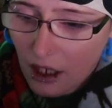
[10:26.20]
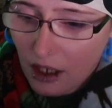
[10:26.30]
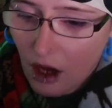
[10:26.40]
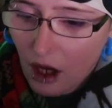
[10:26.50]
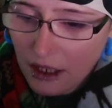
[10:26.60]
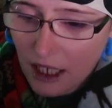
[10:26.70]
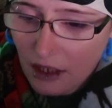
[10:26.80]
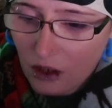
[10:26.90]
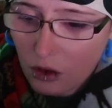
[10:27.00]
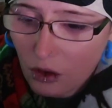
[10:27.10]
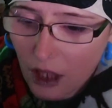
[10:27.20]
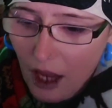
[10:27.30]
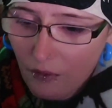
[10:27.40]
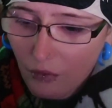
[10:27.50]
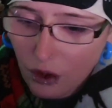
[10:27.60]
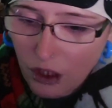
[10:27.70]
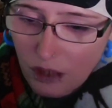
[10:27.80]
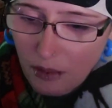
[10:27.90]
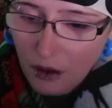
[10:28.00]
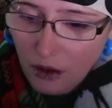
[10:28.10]
contact Lulive for
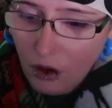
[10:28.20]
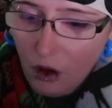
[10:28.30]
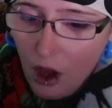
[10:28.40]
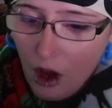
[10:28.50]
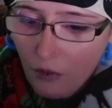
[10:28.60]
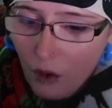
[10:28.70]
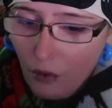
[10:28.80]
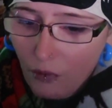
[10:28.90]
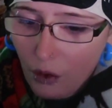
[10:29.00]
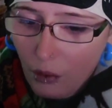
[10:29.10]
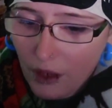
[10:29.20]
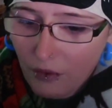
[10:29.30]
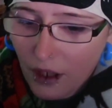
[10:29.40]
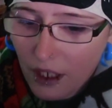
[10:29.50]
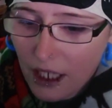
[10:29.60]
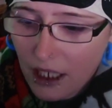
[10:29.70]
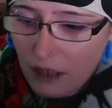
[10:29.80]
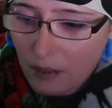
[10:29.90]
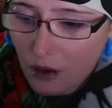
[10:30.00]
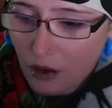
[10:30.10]
disposal. For a full refund, a
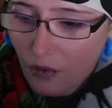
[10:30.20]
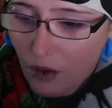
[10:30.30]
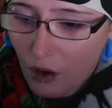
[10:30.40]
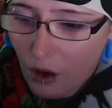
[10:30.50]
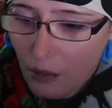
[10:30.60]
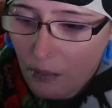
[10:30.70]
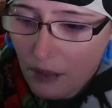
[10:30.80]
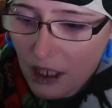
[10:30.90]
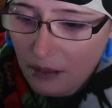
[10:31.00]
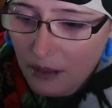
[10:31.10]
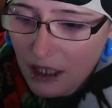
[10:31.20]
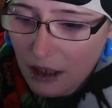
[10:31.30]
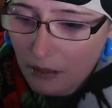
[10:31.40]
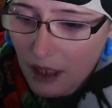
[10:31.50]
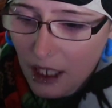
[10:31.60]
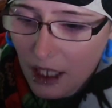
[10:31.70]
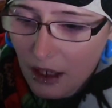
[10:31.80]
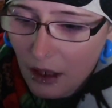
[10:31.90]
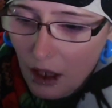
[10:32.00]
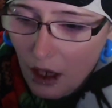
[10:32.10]
disposal photo must be submitted.
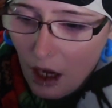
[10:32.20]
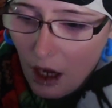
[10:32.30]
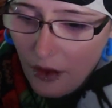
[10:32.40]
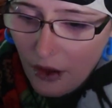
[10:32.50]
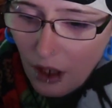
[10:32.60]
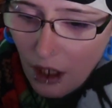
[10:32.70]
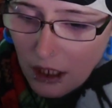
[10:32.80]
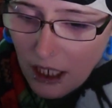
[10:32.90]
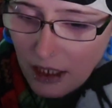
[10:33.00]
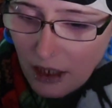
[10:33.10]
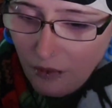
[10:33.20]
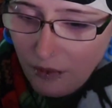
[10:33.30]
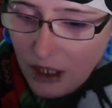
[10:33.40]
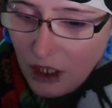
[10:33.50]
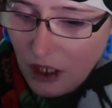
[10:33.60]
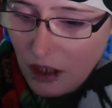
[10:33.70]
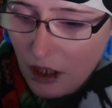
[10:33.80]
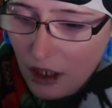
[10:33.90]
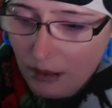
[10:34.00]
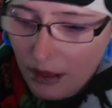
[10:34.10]
Their contact information is on
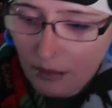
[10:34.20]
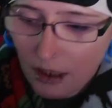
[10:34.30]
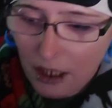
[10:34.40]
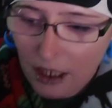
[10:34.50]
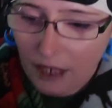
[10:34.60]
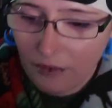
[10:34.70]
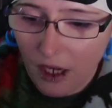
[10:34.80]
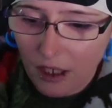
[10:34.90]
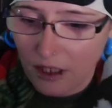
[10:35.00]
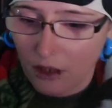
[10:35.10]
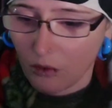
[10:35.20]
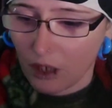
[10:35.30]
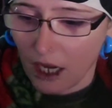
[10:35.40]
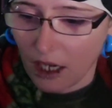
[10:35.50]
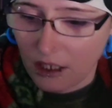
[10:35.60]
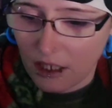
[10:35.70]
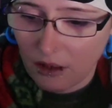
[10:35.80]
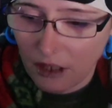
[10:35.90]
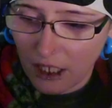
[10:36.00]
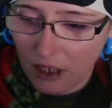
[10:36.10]
here, but I'm not going to give that because I don't want to
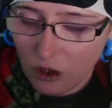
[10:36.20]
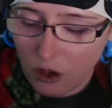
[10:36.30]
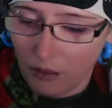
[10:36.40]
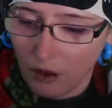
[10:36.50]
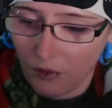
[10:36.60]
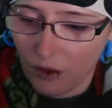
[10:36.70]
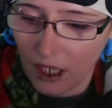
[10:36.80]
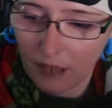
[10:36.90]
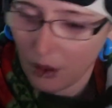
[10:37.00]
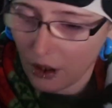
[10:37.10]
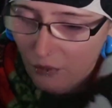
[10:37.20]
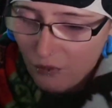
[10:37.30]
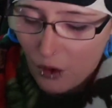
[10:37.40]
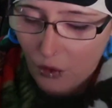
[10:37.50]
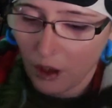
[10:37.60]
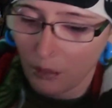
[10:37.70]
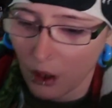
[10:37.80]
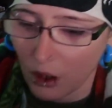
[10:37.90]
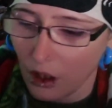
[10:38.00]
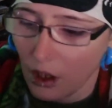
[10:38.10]
accidentally get in trouble for like putting a phone
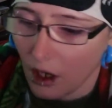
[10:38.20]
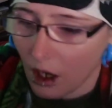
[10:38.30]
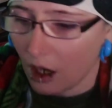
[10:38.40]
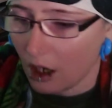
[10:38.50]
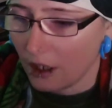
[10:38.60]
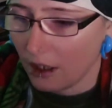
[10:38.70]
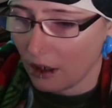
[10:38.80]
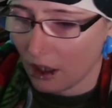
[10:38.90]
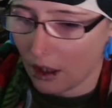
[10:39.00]
number on